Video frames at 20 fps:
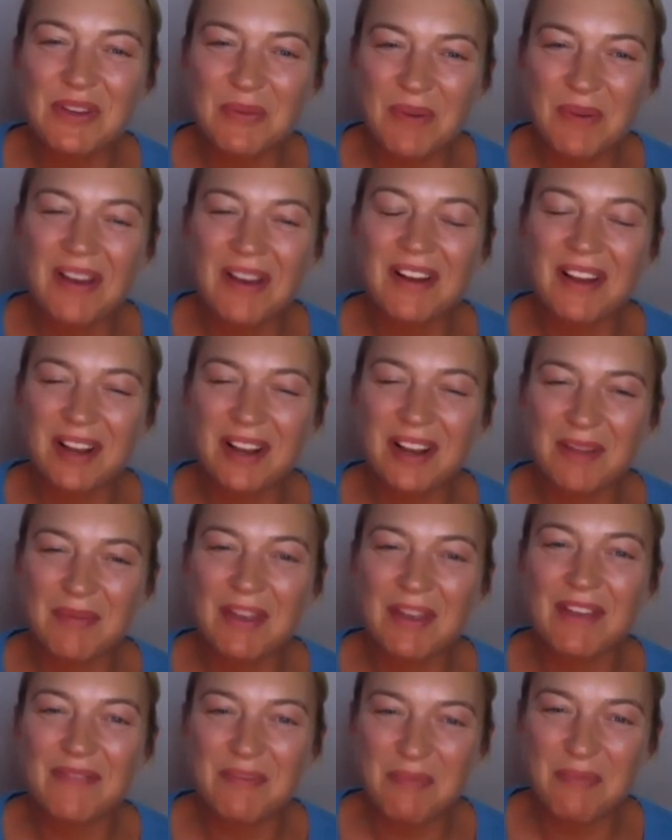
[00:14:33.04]
are like a bit
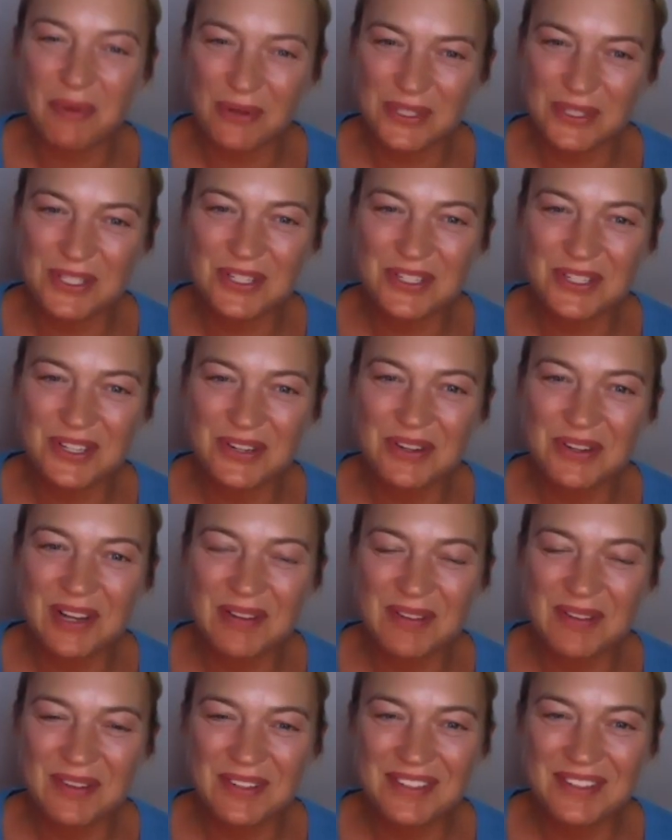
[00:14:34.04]
of a prostitute. Come
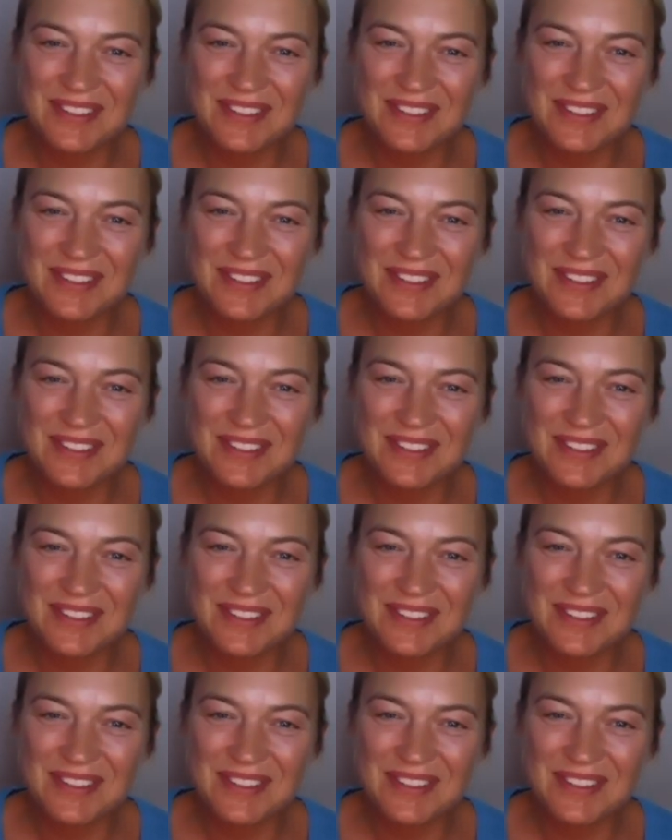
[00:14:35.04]
on.